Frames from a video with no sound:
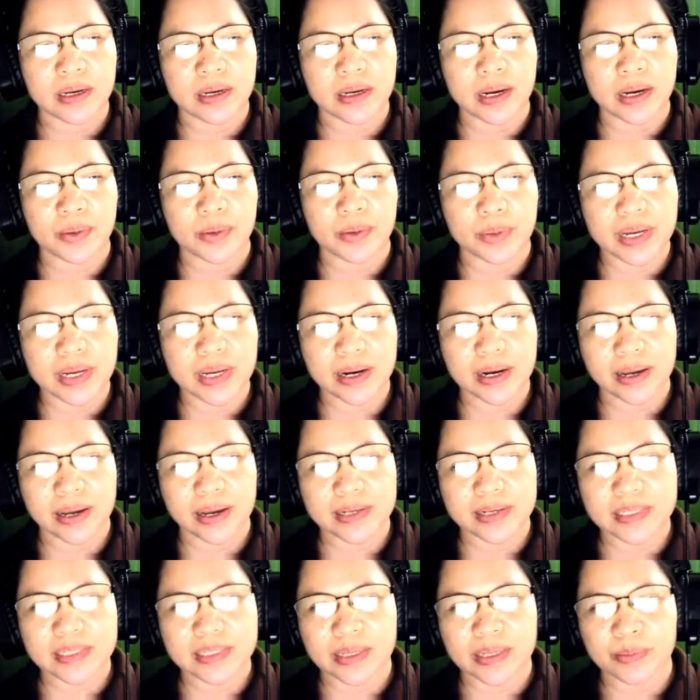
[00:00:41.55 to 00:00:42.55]
and
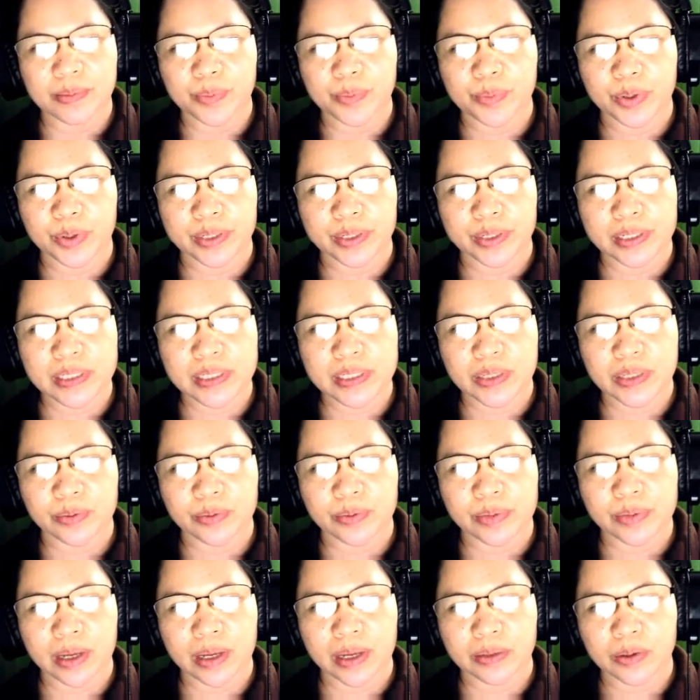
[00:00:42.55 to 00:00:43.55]
realize the importance of
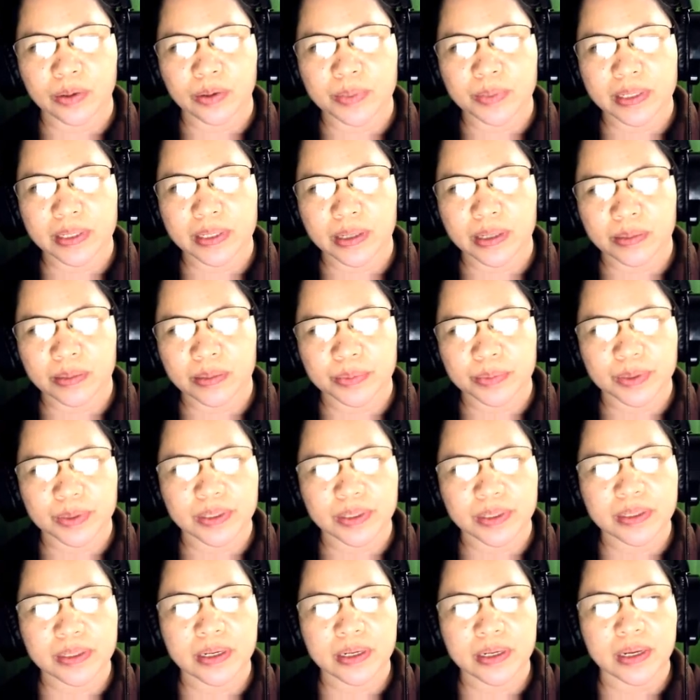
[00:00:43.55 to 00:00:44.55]
the atomic number
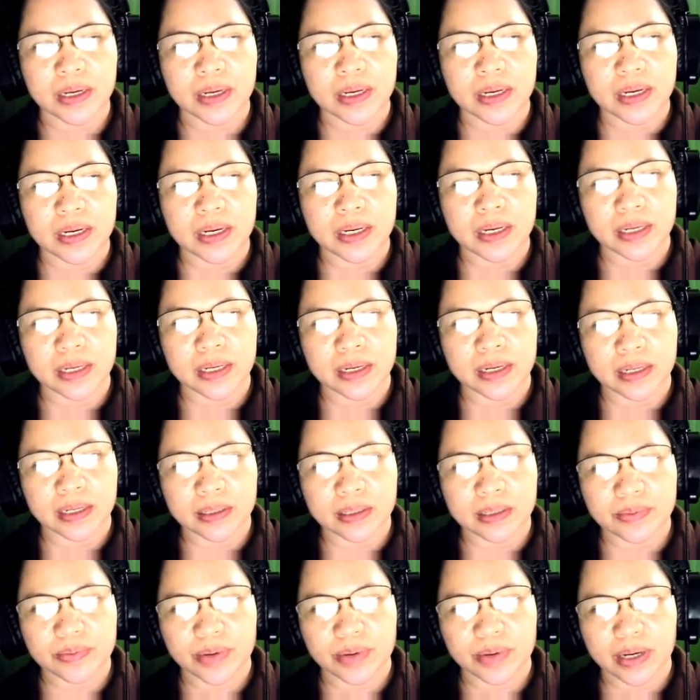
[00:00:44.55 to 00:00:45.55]
in
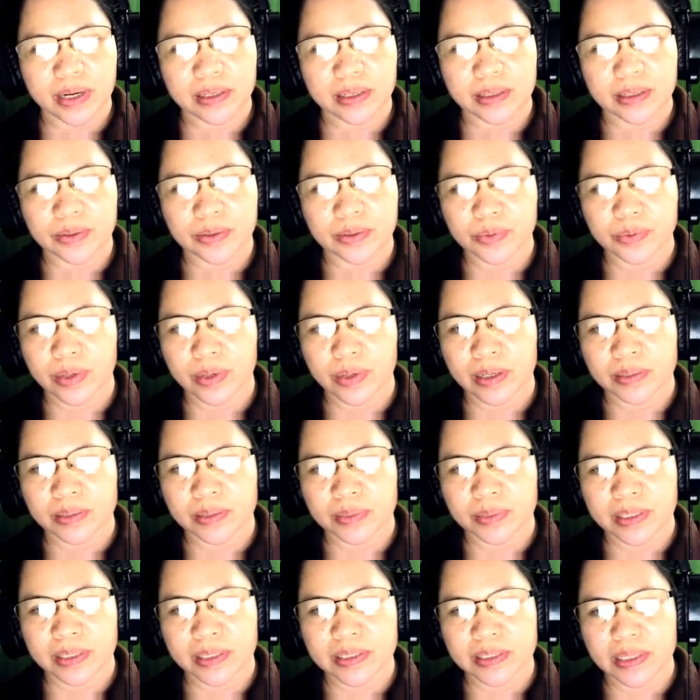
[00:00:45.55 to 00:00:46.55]
identifying the new
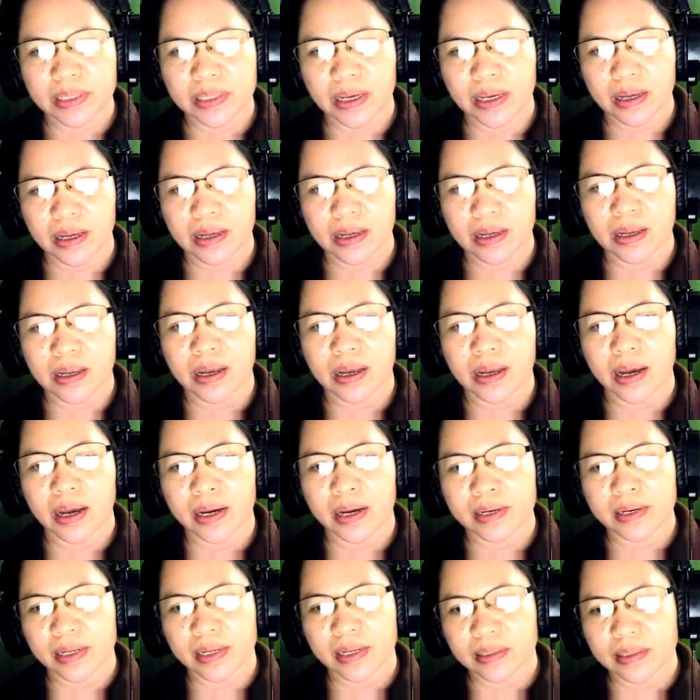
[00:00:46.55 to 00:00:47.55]
element's
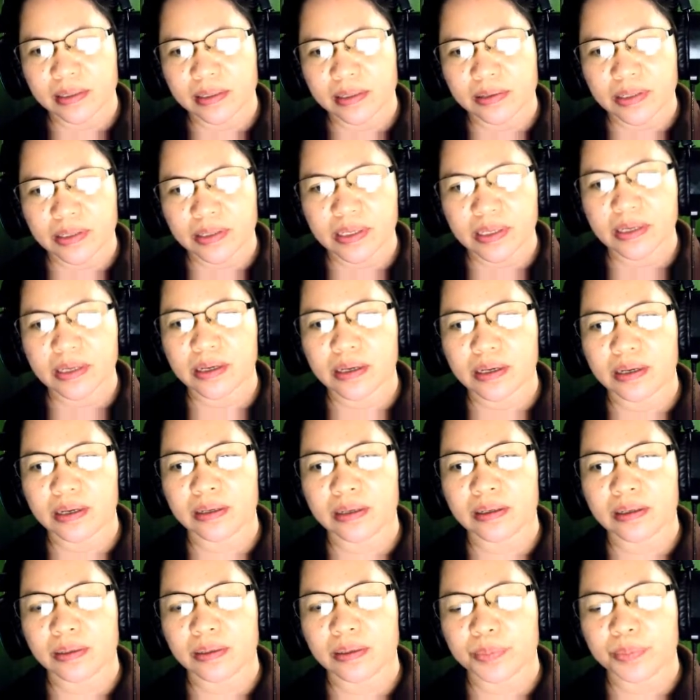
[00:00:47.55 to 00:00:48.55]
identity
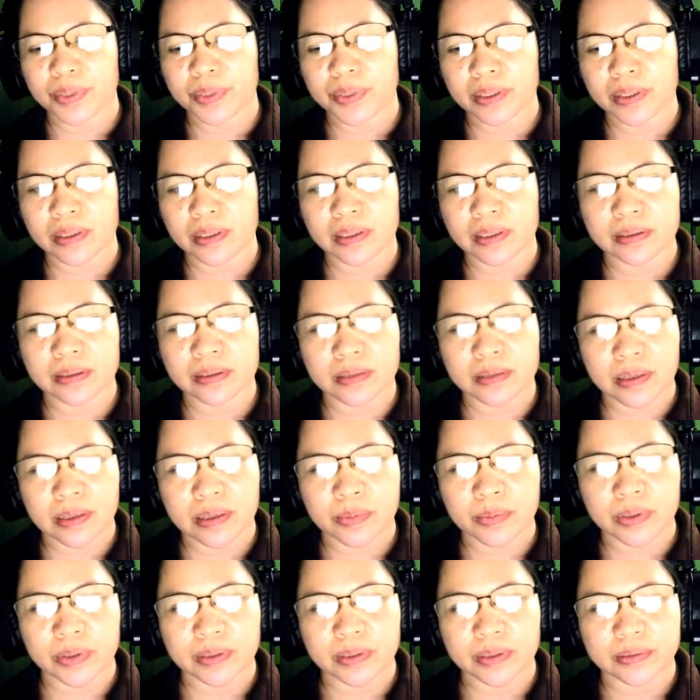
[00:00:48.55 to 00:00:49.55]
in the periodic
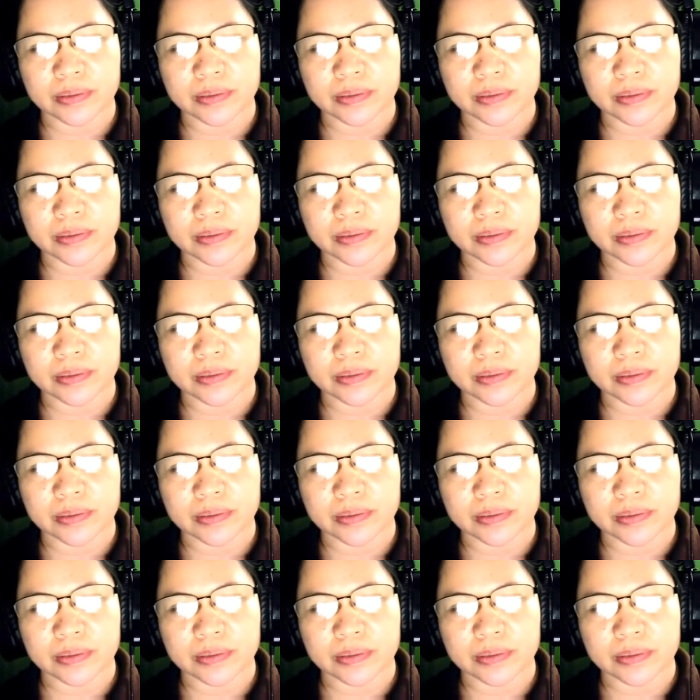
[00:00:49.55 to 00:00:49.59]
table.